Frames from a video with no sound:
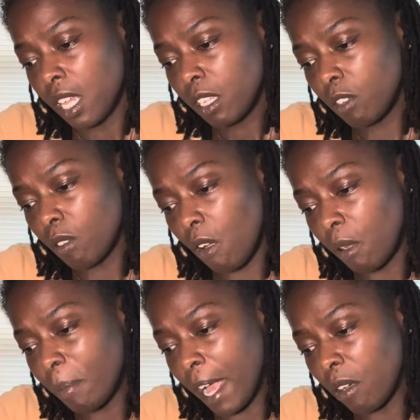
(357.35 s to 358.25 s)
you
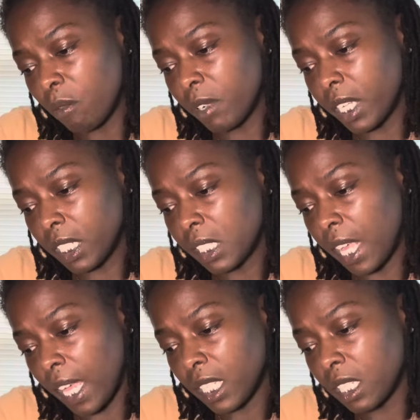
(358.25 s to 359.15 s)
know, about what
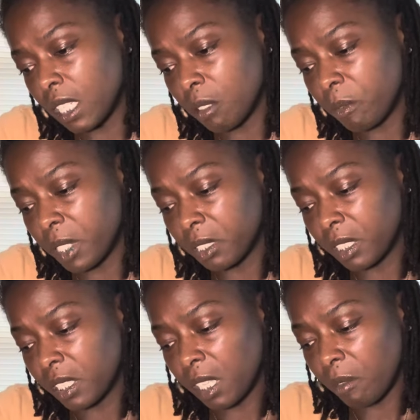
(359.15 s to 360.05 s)
exactly it
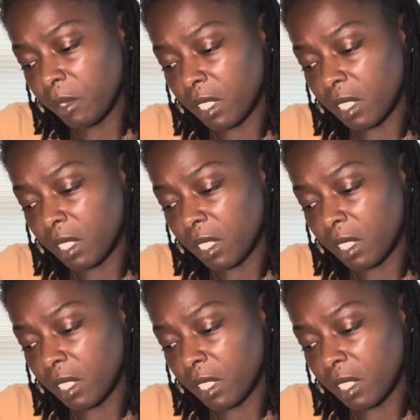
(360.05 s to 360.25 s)
was that was